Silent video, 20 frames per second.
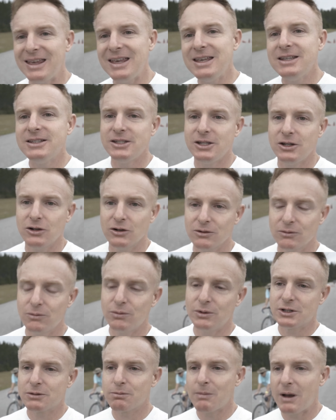easier,
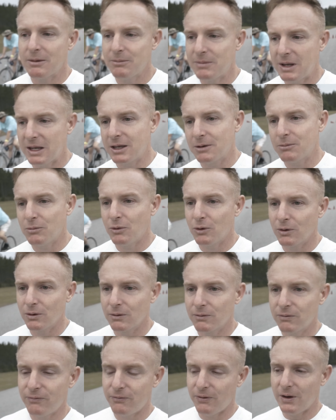which might make it
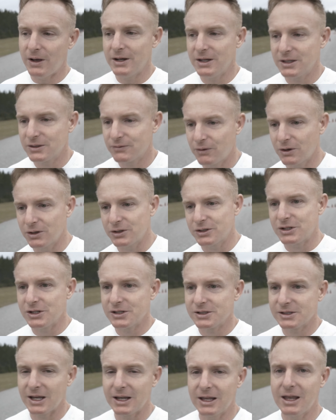more fun as far as
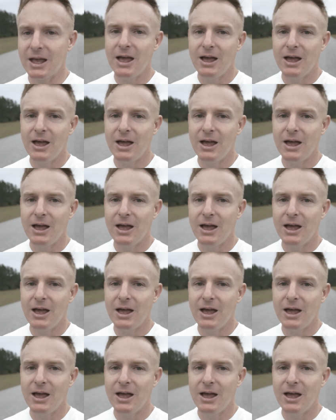just like